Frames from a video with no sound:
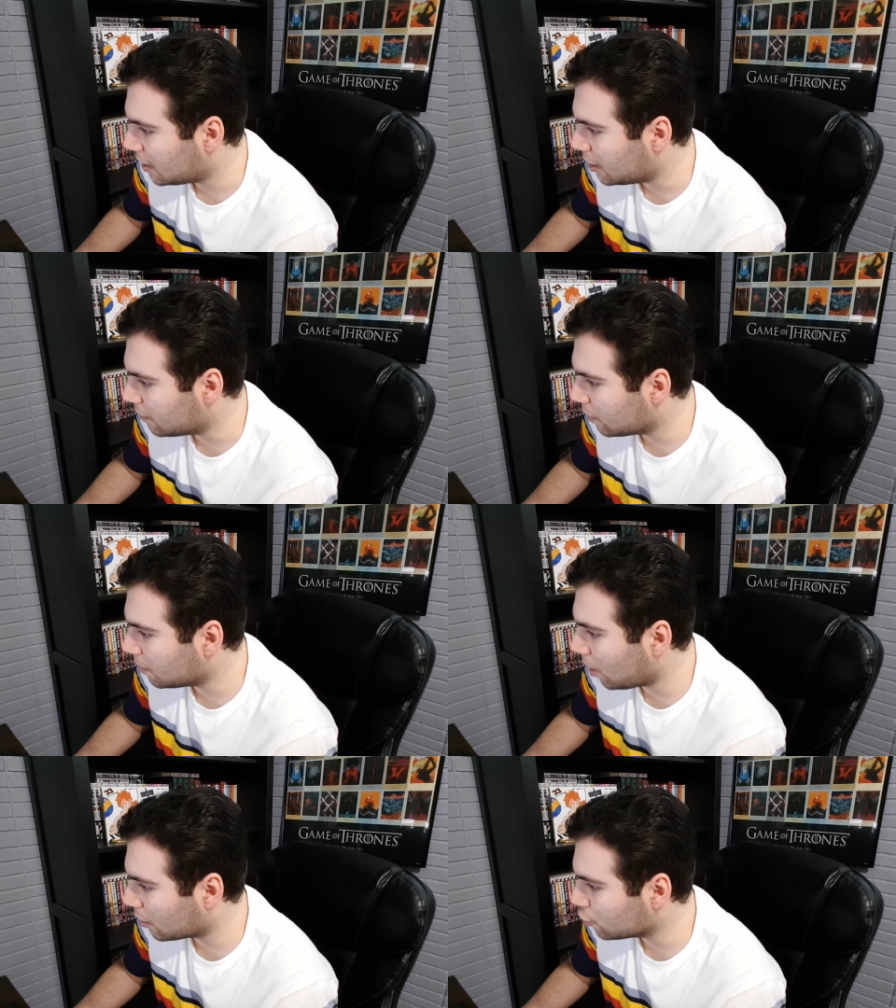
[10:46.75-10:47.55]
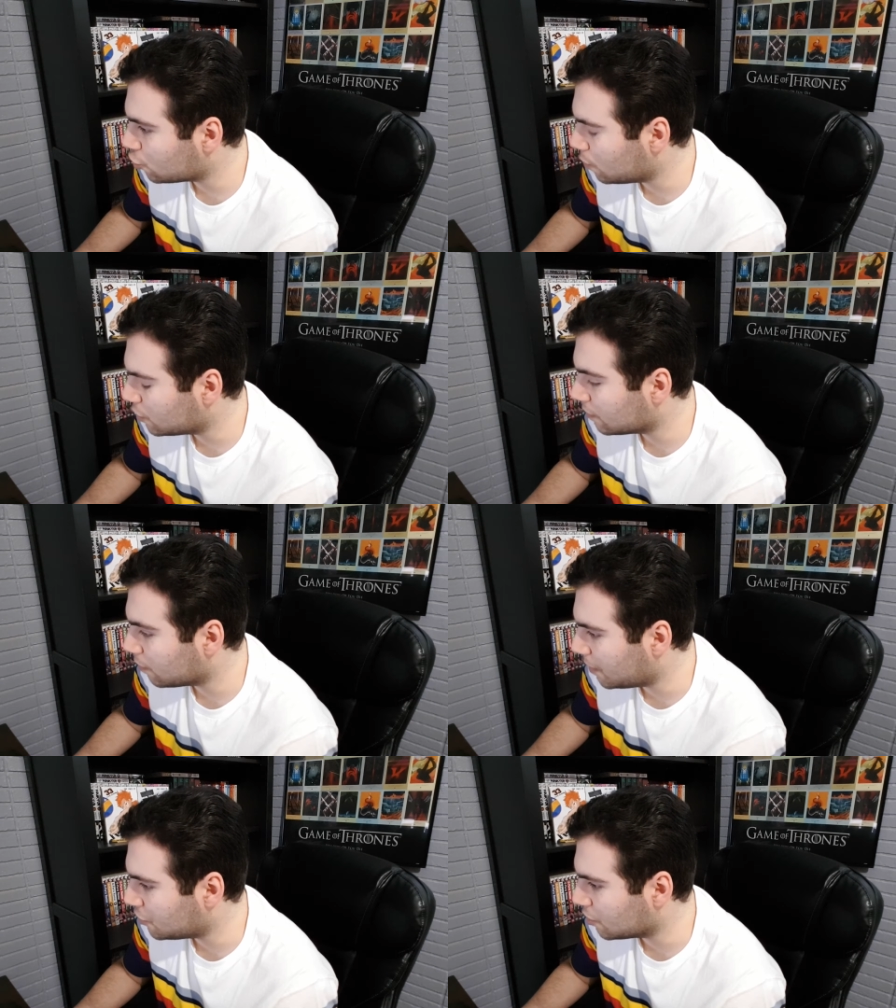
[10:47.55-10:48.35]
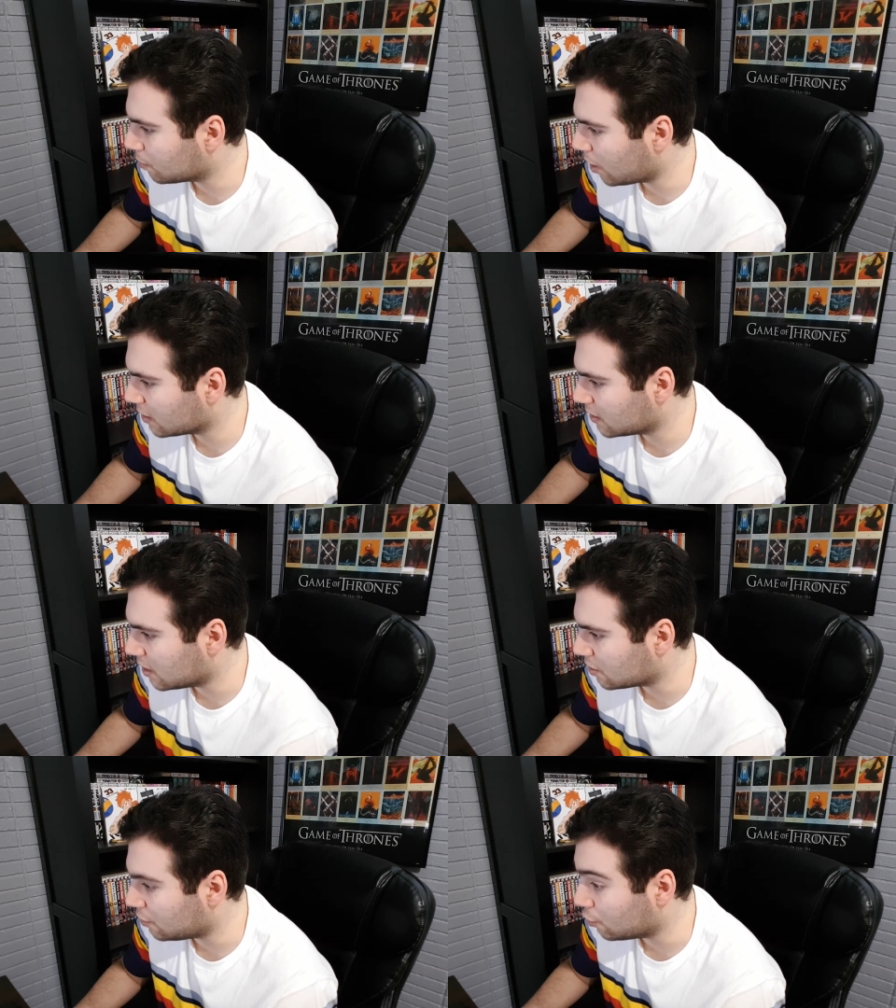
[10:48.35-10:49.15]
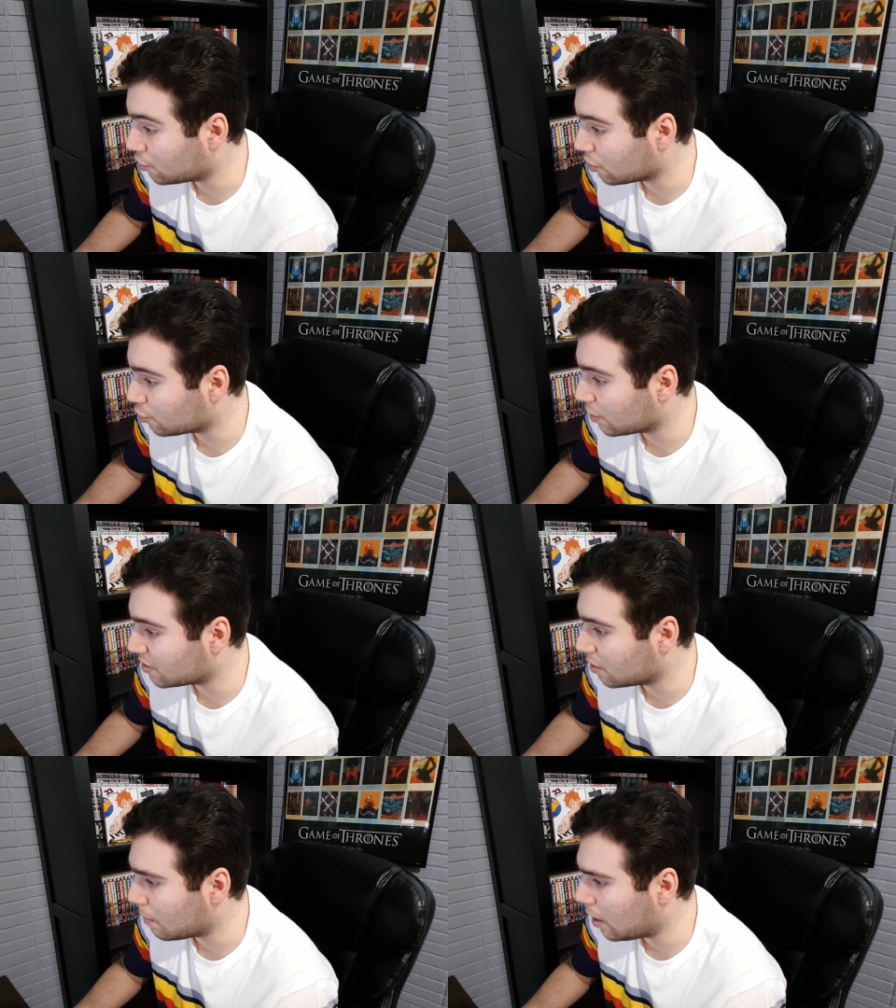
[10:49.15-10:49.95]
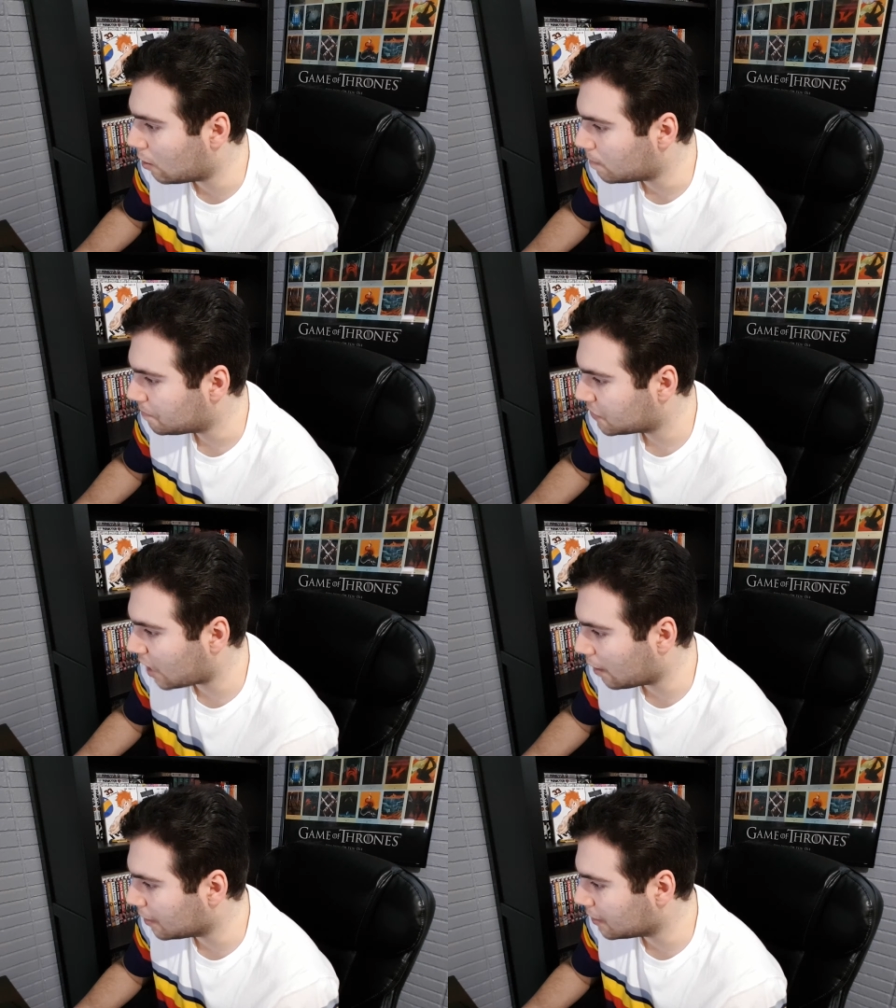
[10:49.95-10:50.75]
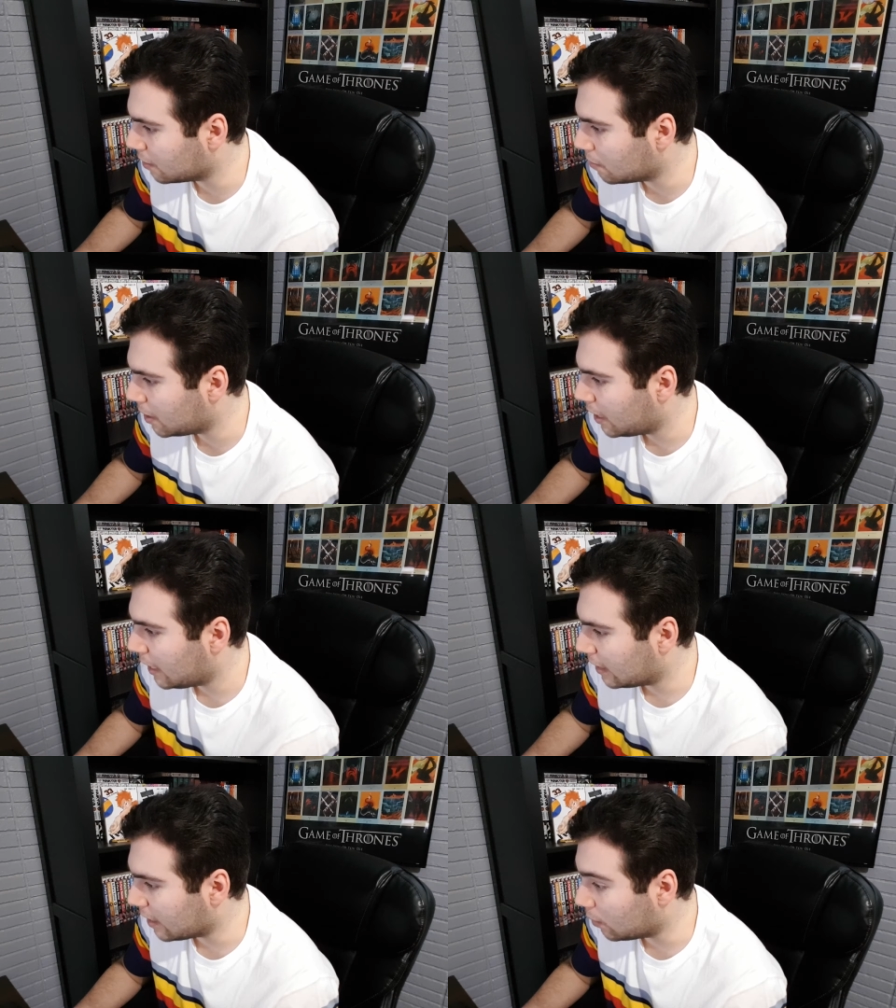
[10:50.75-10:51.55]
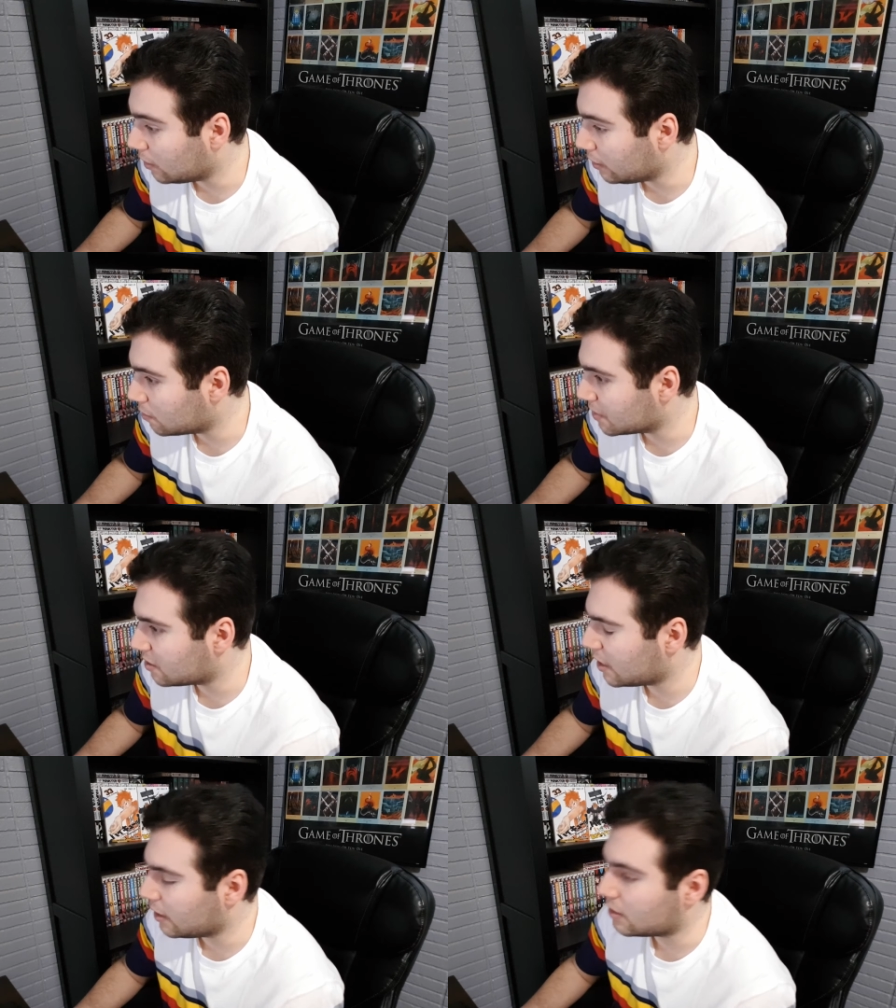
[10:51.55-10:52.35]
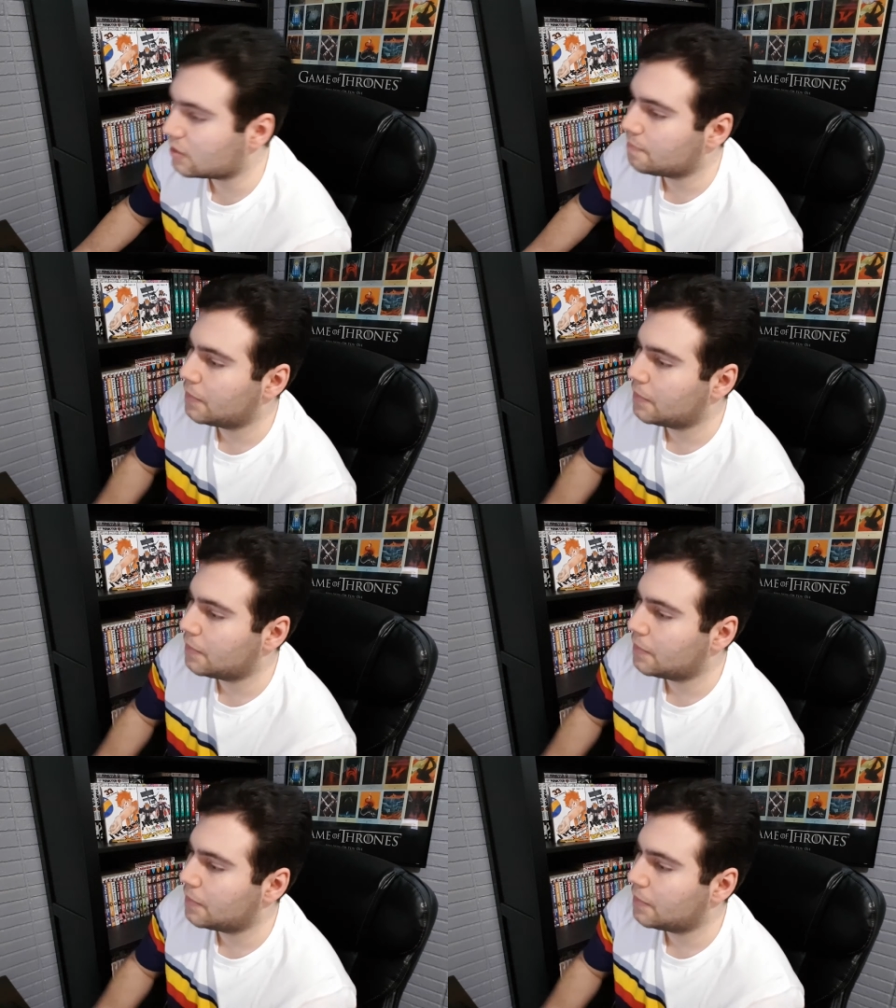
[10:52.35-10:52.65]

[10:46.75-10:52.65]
Give their blockers too much information to process. You'll start stressing them out, tiring them, and that will lead to mistakes.